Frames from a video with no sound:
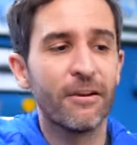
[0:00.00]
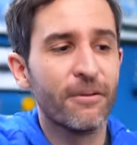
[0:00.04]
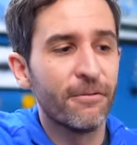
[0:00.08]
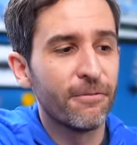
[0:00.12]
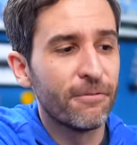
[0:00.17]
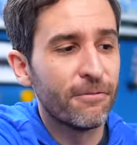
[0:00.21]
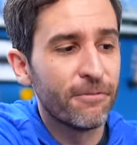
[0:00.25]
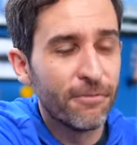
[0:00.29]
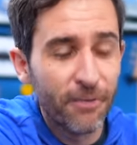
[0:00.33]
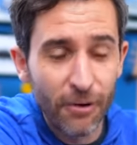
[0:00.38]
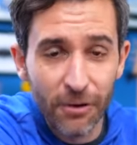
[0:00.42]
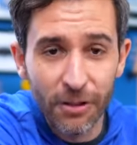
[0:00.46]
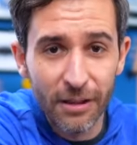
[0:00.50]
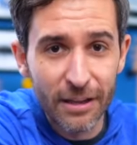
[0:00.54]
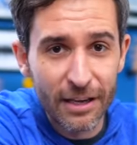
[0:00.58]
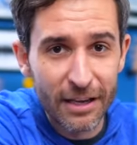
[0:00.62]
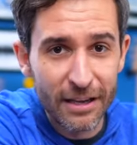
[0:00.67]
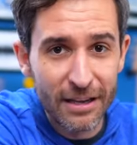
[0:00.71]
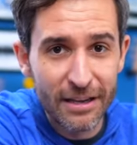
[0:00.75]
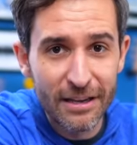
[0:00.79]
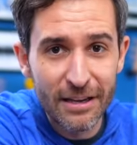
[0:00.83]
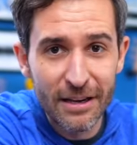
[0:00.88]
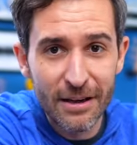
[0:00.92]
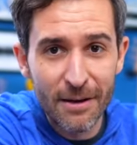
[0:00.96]

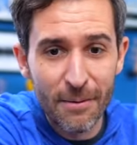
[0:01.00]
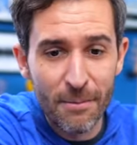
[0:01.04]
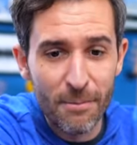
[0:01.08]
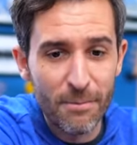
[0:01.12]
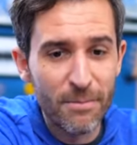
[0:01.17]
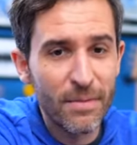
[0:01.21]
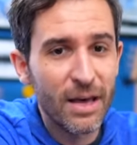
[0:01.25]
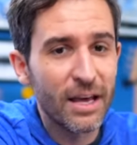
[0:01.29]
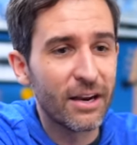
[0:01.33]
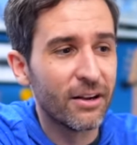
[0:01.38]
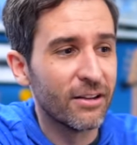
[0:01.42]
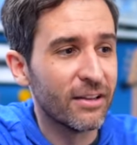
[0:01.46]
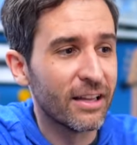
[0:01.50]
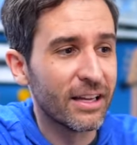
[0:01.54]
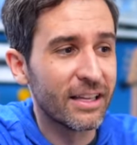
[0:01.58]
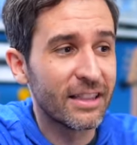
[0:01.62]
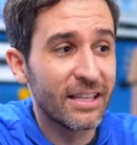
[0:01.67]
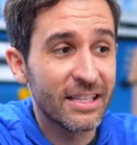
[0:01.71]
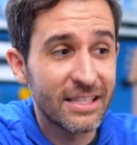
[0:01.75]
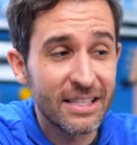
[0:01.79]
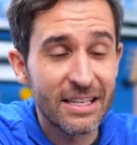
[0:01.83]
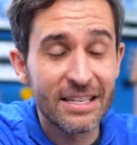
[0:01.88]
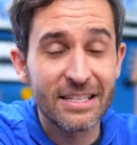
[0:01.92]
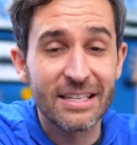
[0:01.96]
fully metal. Like,
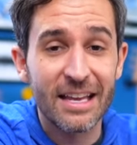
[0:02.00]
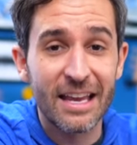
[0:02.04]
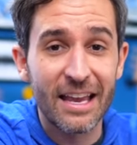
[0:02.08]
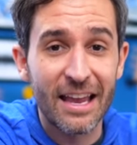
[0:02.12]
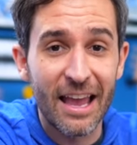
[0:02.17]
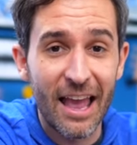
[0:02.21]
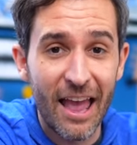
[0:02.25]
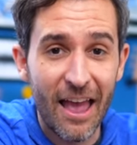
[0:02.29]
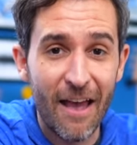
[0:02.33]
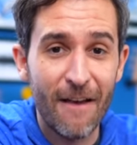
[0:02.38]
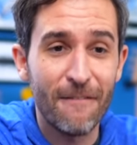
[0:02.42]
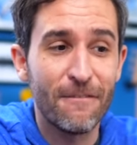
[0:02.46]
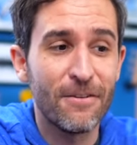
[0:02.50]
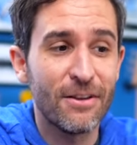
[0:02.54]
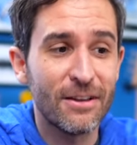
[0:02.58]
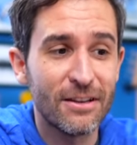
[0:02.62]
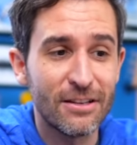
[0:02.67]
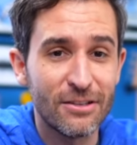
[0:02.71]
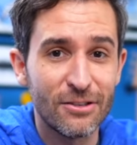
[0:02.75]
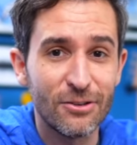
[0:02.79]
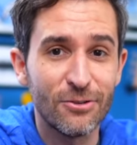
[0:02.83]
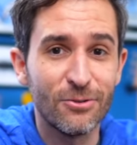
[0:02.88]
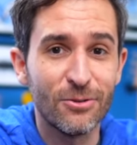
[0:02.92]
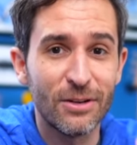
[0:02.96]
this is a heavy
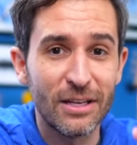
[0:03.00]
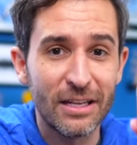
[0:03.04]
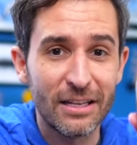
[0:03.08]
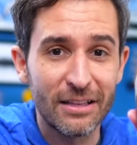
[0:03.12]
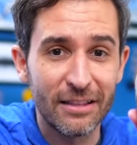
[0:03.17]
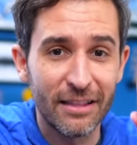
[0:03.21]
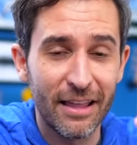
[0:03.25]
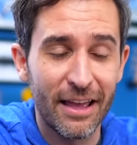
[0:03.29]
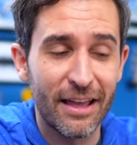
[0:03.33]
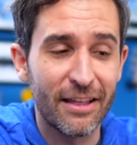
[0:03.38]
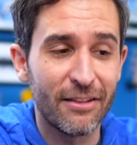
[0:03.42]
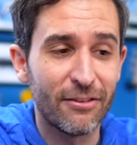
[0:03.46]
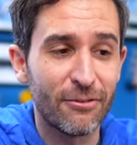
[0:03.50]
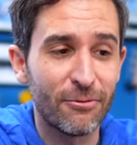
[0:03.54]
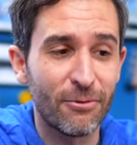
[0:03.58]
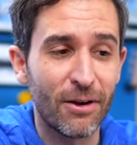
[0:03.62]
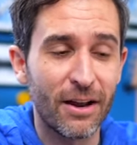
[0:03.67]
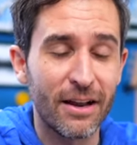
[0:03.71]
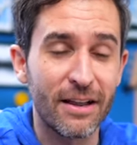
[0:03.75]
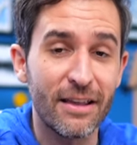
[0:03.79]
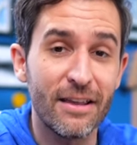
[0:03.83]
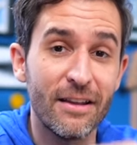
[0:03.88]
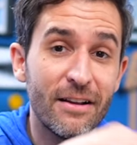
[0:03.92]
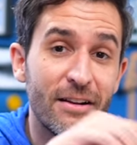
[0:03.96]
duty lens
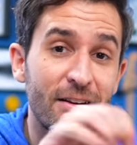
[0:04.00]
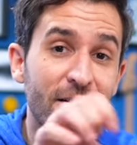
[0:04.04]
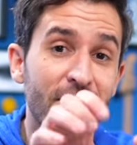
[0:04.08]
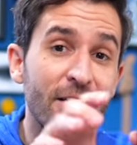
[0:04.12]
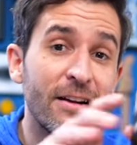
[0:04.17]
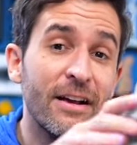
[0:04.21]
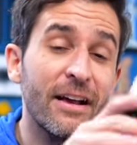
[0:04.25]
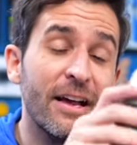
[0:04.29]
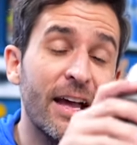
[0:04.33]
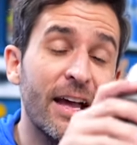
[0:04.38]
right here.